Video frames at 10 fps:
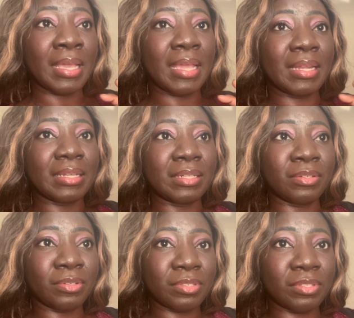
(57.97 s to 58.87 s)
and it
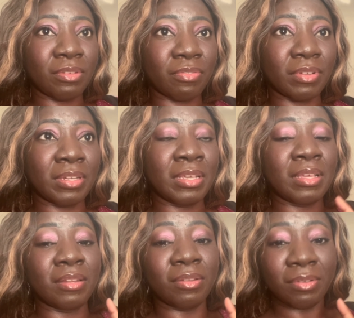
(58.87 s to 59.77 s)
looks different.
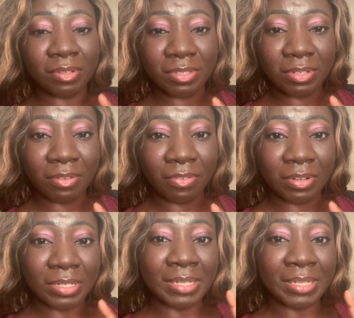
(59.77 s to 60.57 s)
Looks different does